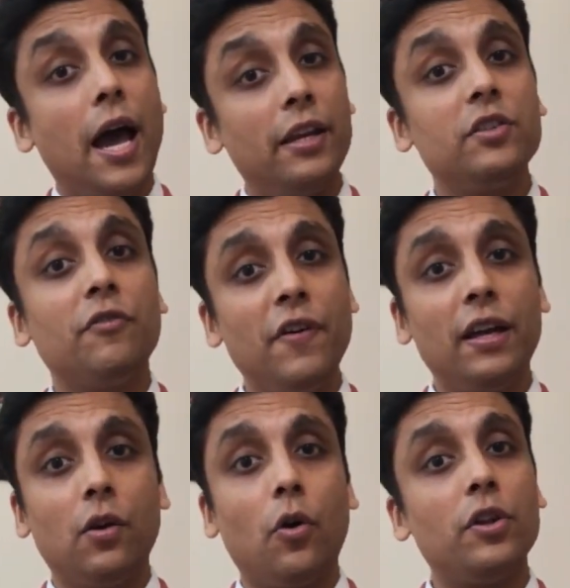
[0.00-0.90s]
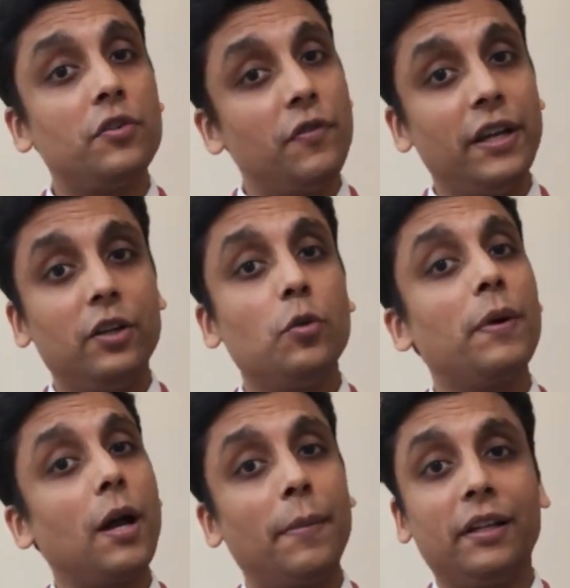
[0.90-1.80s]
and is well on its way to
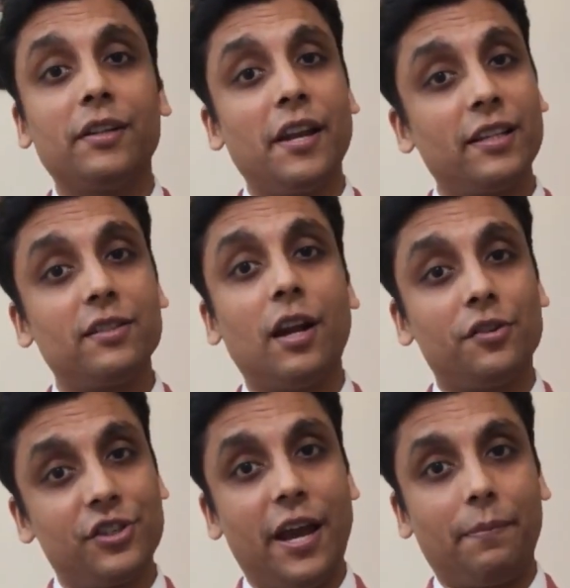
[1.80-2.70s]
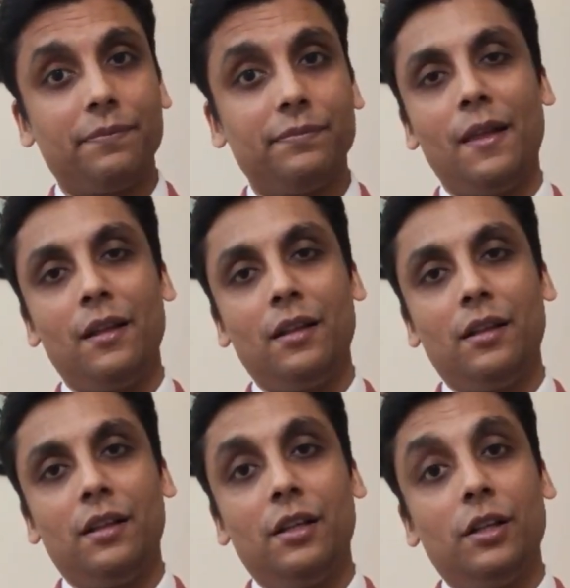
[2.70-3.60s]
becoming the next large cap.
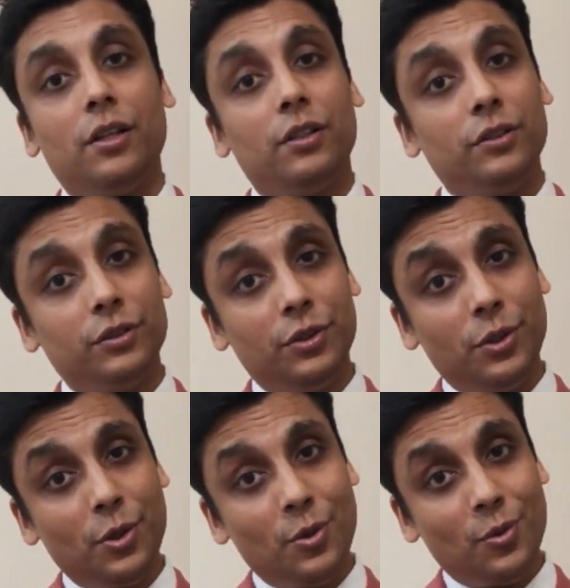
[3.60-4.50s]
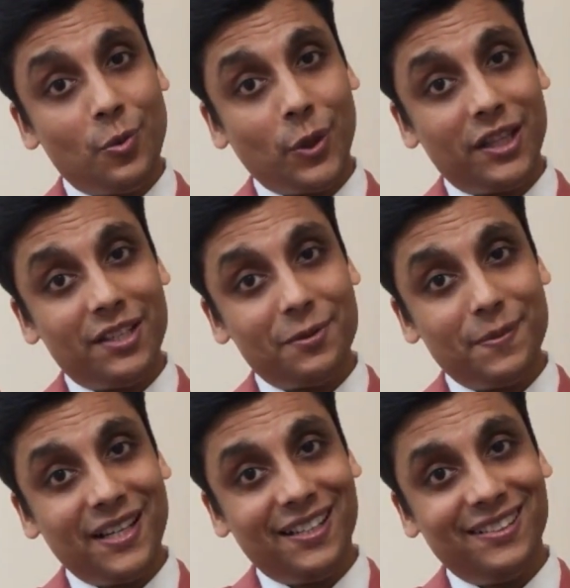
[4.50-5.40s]
You know what this
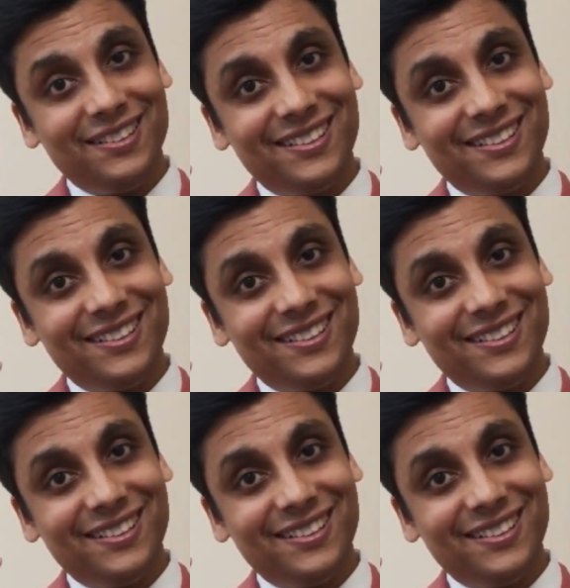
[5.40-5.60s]
means?